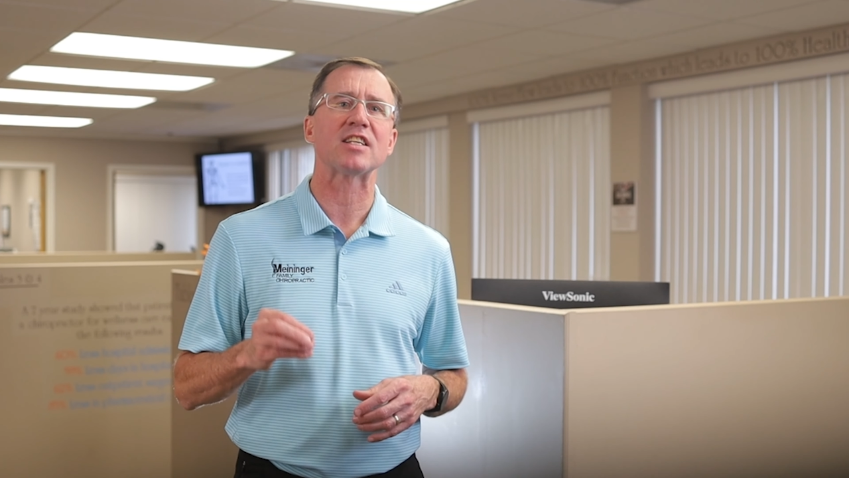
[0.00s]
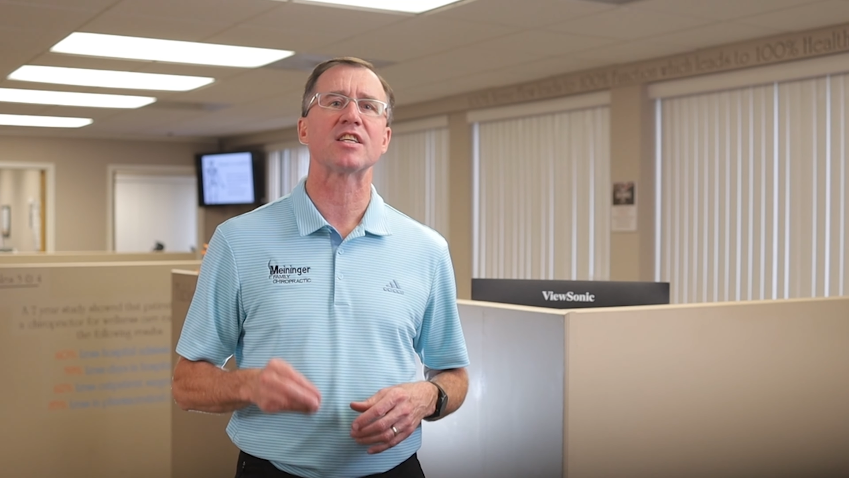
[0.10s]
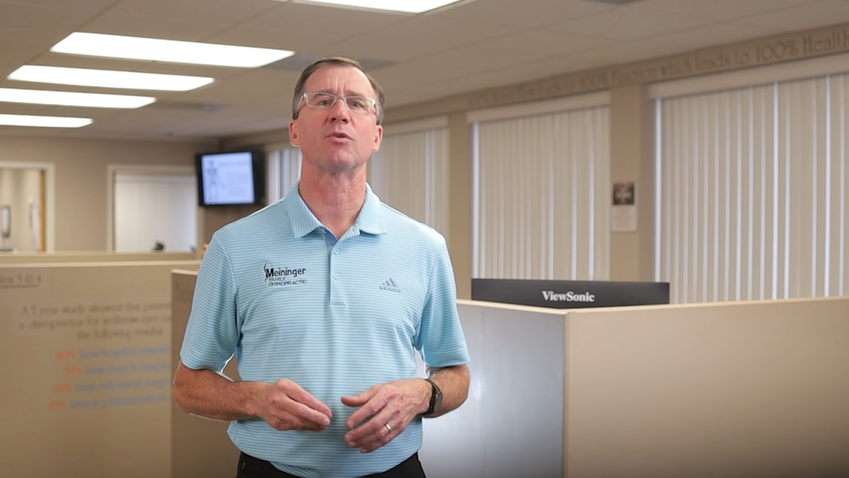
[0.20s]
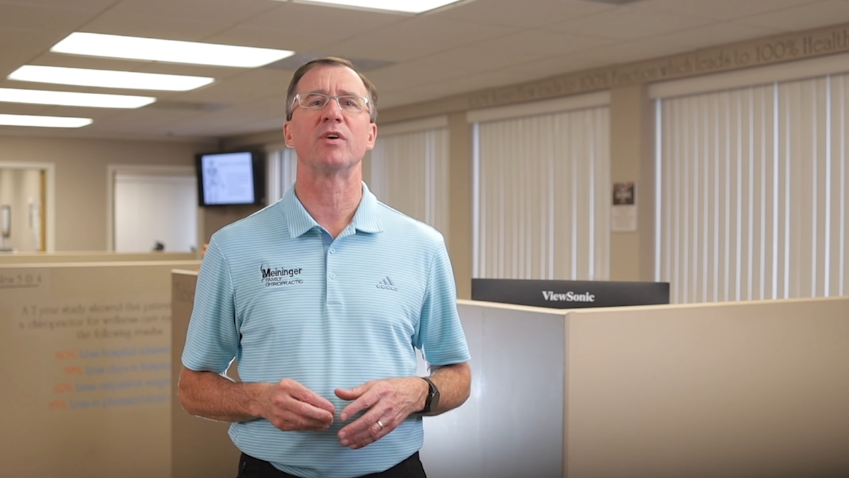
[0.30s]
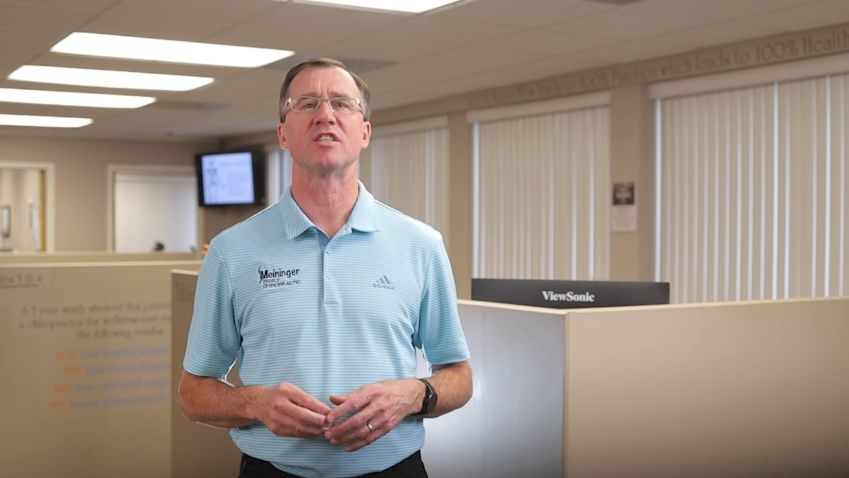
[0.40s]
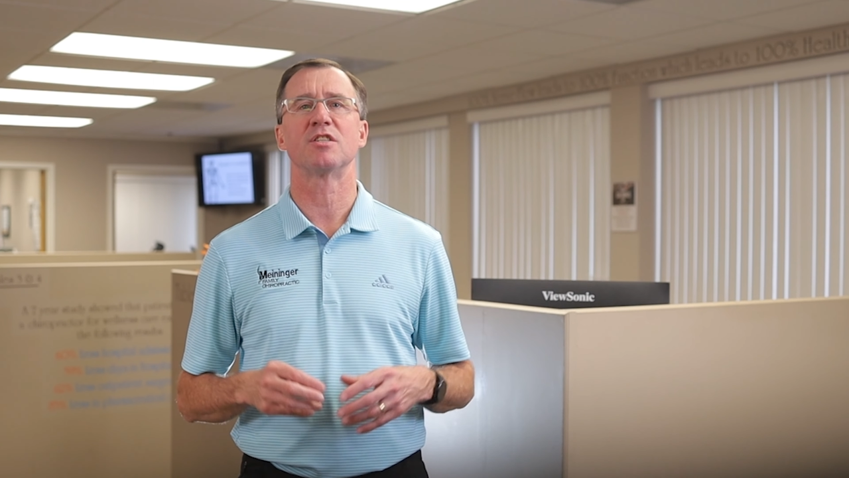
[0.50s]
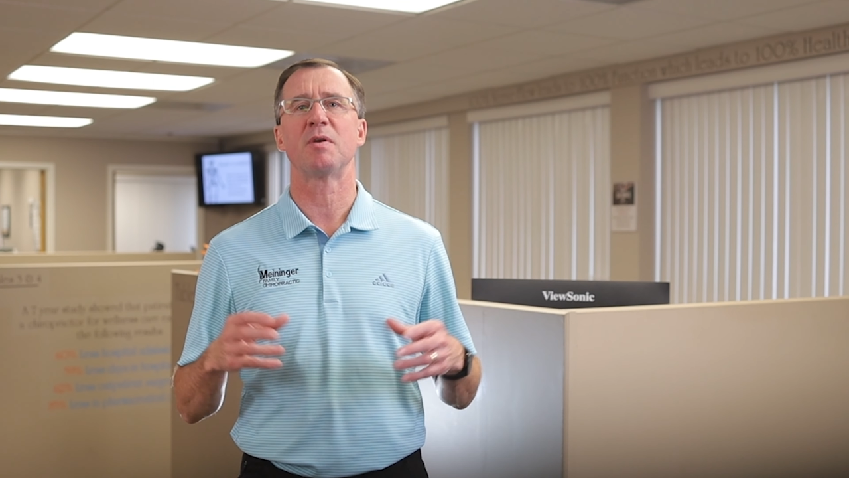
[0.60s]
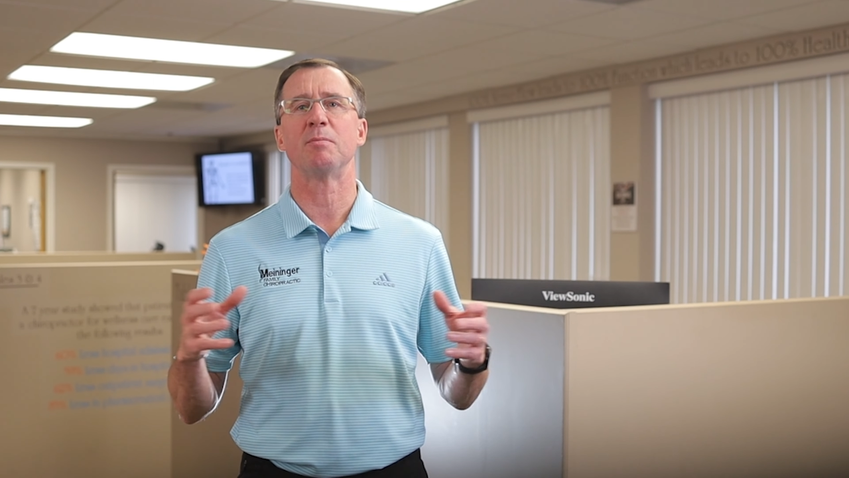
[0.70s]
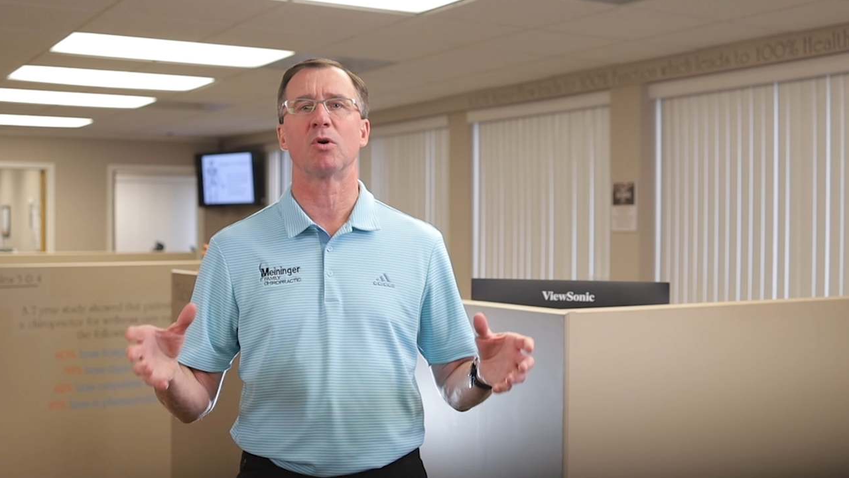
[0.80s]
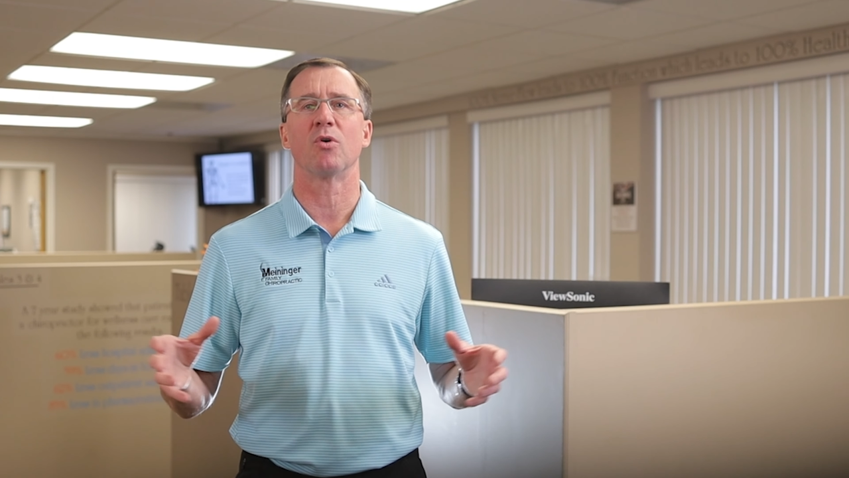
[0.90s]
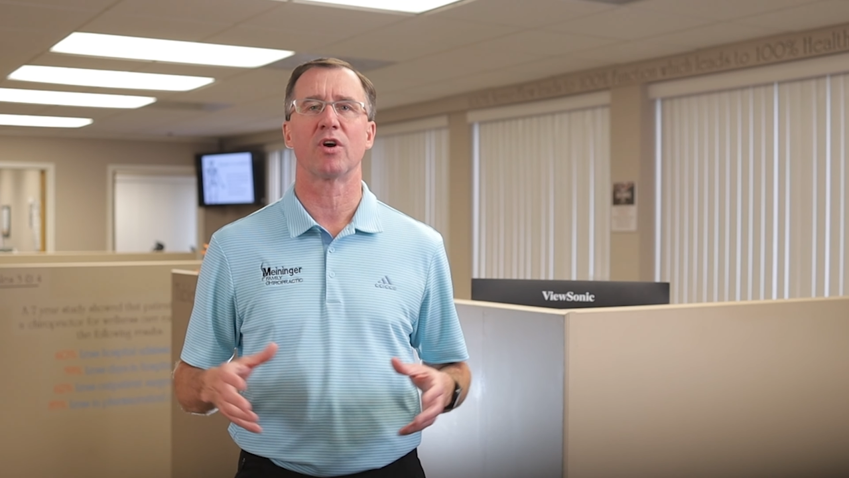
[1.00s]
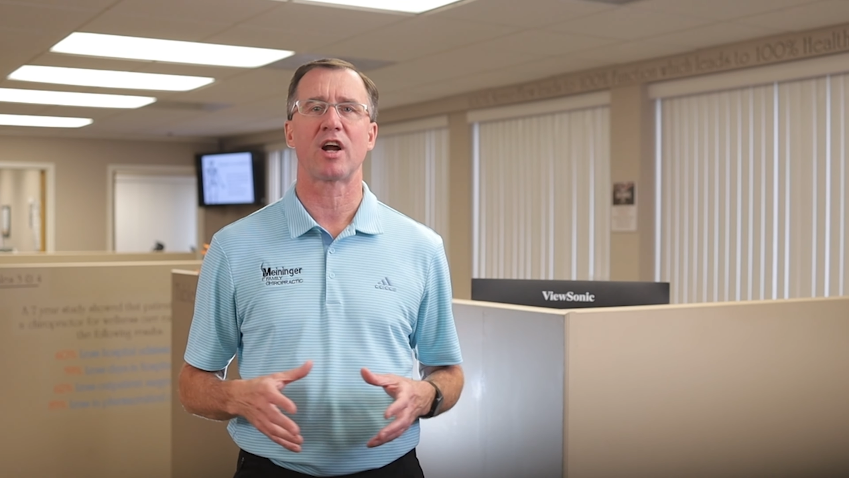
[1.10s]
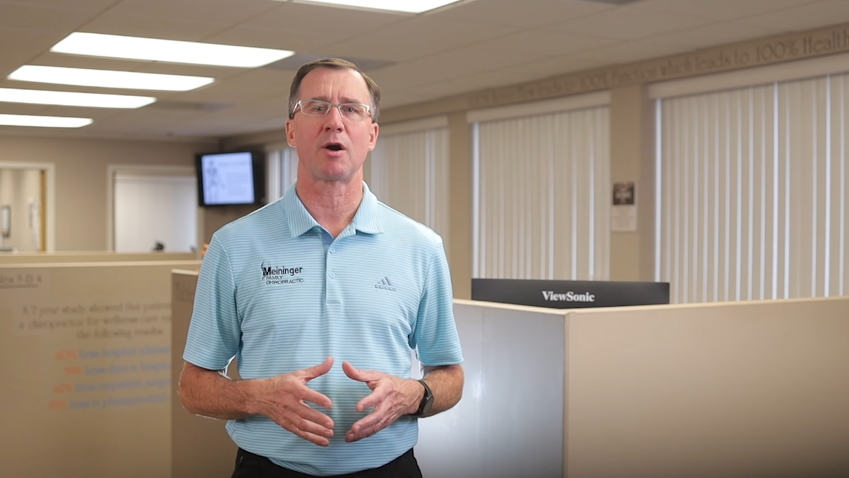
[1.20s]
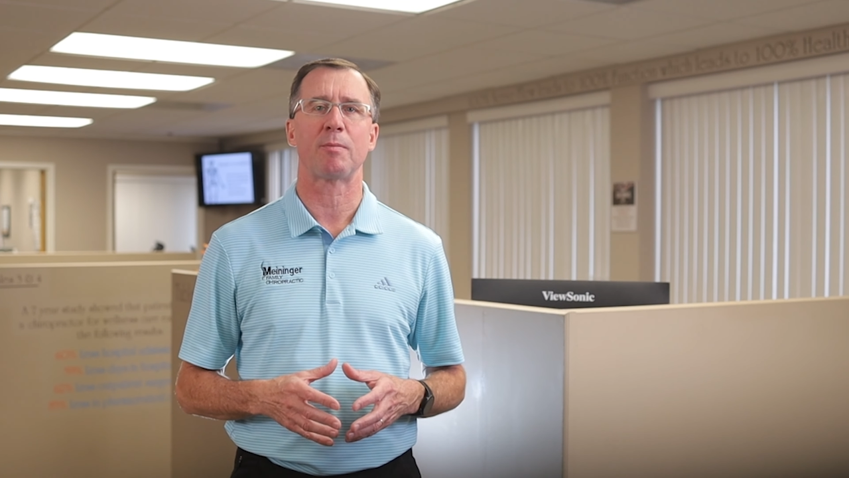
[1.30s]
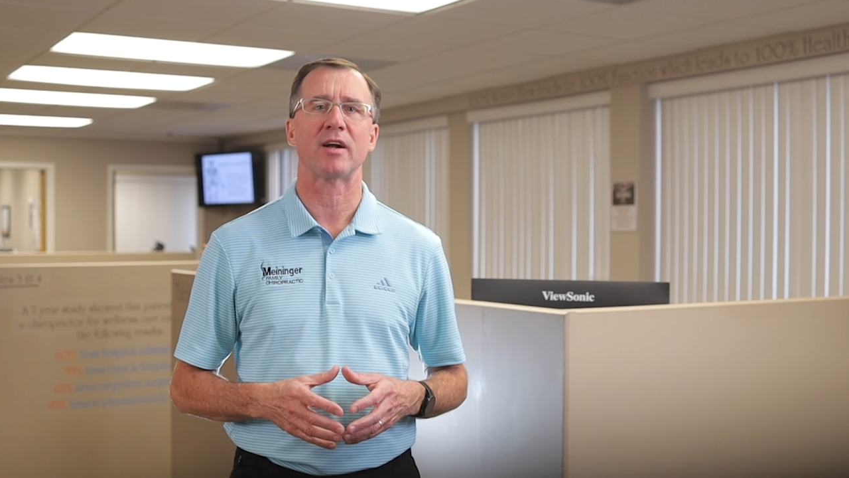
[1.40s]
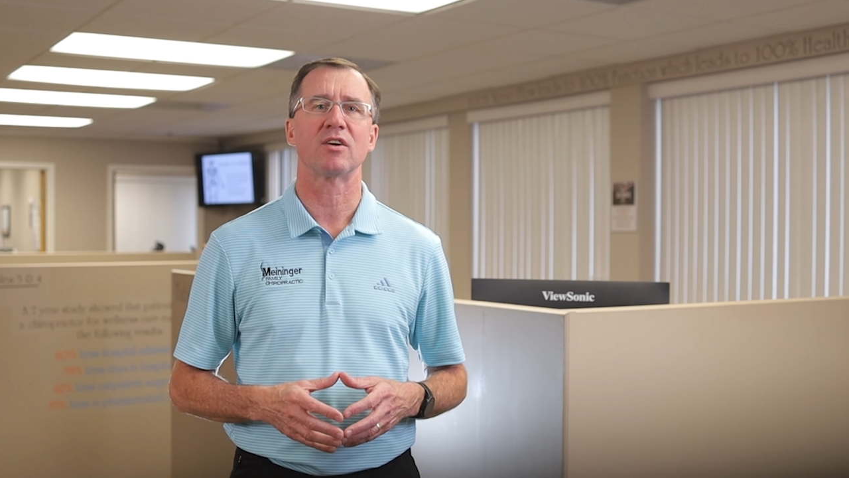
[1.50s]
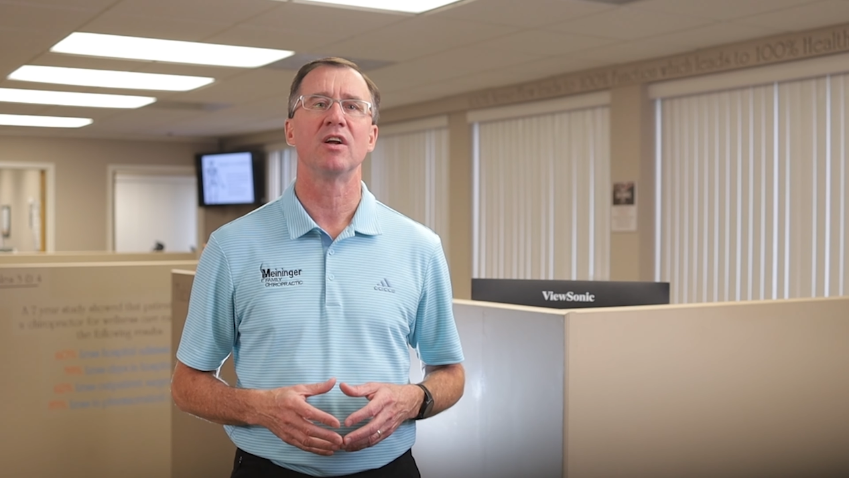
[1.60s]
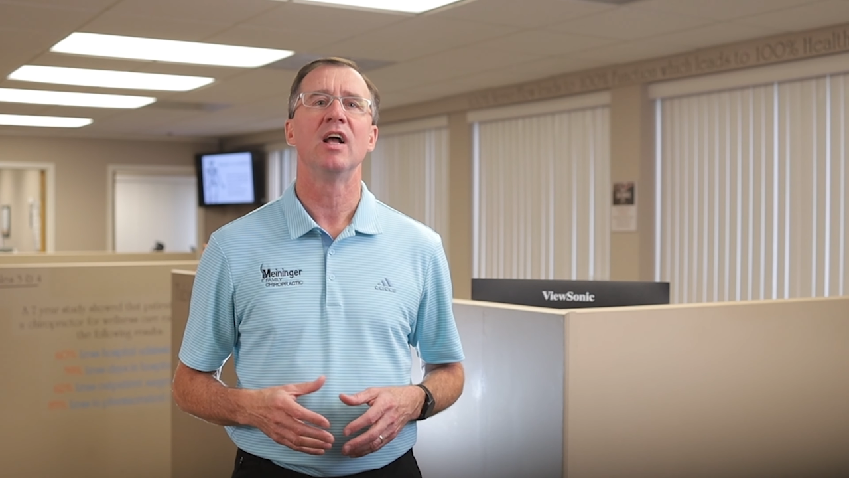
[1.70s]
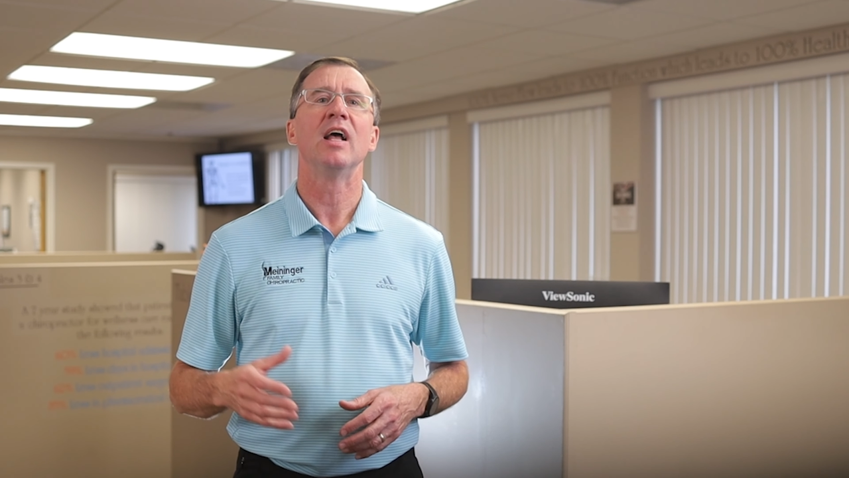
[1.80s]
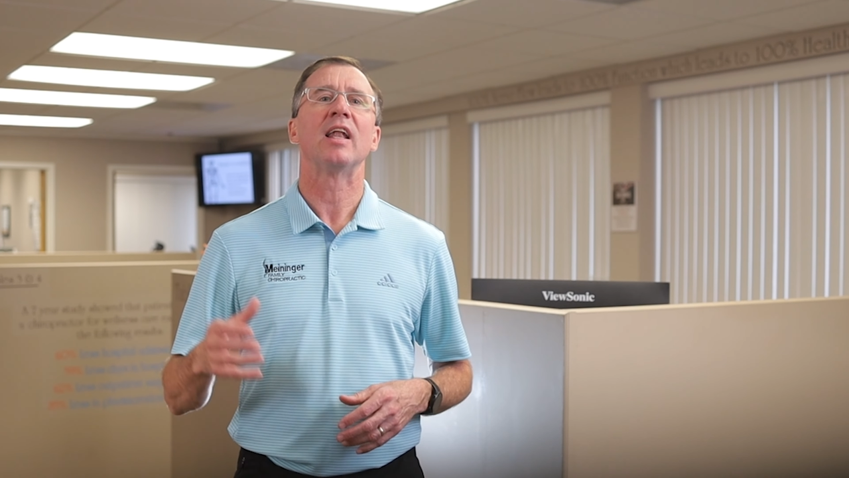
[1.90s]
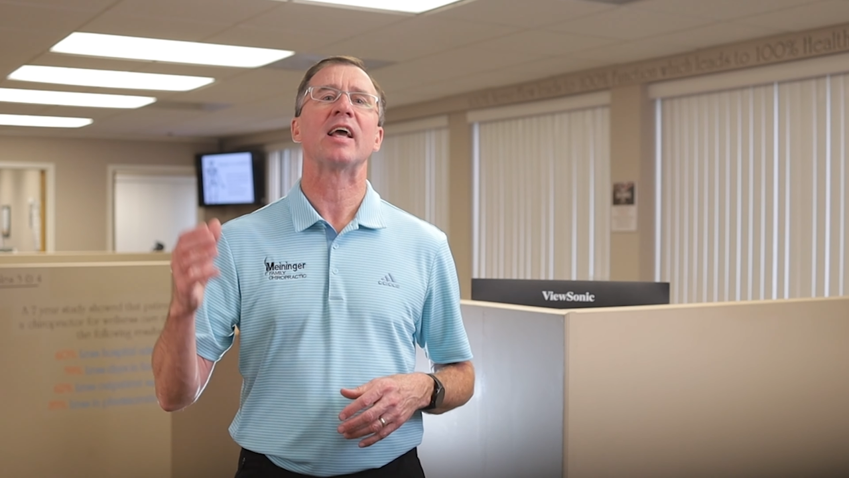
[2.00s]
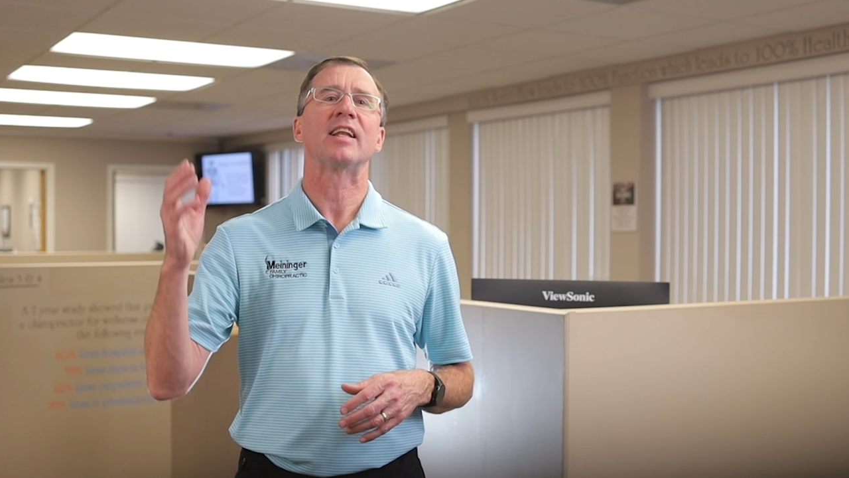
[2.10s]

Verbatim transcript: classic reasons people go to a chiropractor,